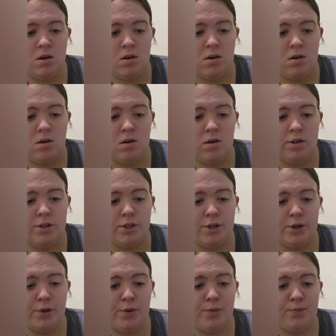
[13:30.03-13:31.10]
or
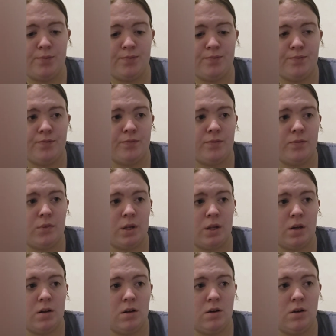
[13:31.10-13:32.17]
onto,
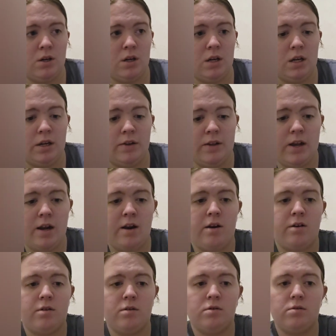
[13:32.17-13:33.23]
hook it in
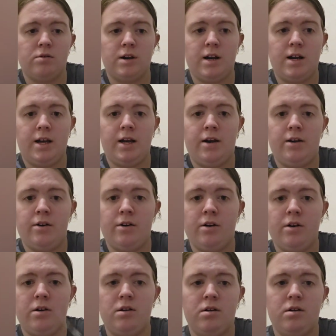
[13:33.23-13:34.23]
there right here.